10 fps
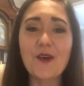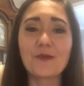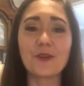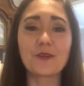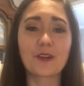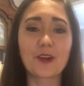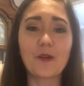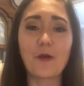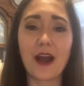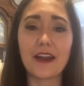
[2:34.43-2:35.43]
will
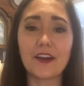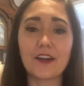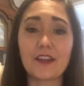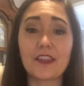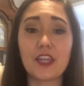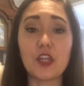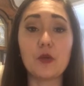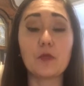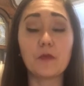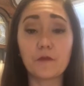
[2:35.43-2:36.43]
require that
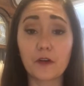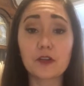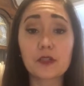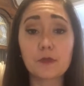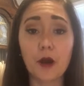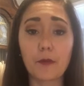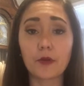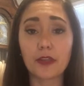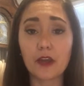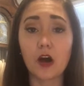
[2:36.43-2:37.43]
you first
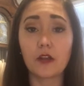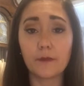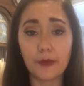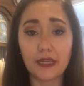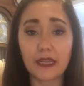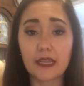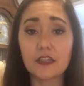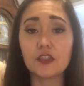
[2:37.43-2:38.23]
properly call a meeting,